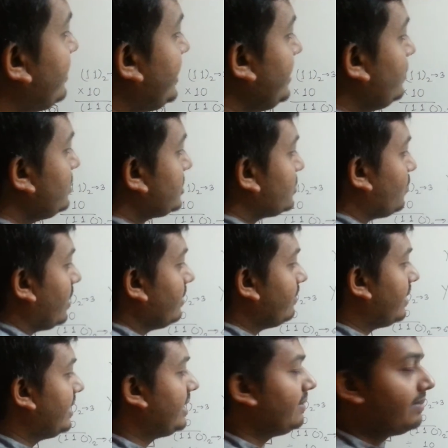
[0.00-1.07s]
So we have
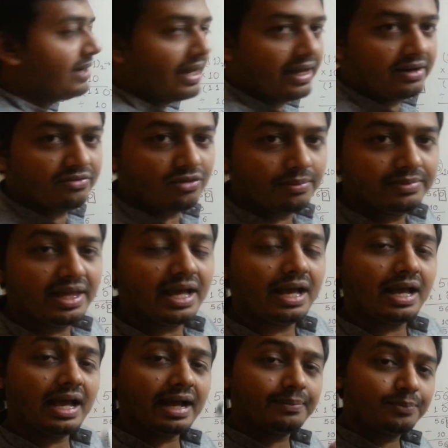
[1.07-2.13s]
reduced one
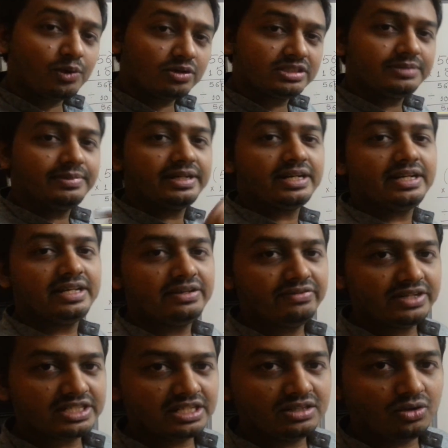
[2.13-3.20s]
multiplier from the
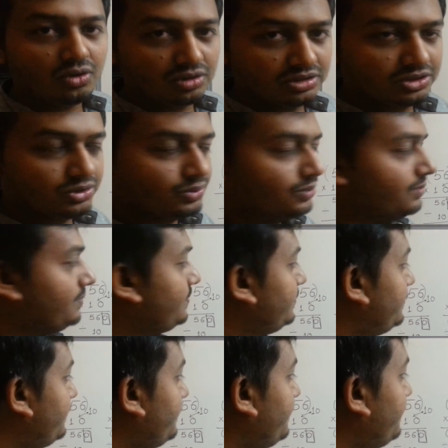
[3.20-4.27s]
approximated equation
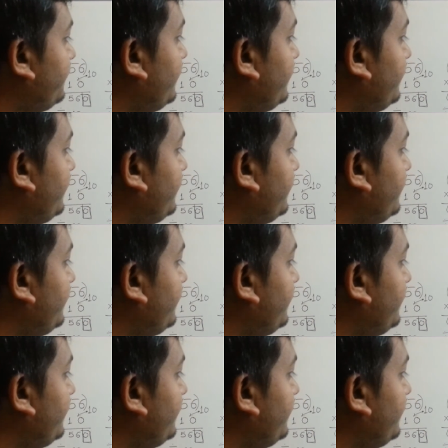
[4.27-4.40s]
also.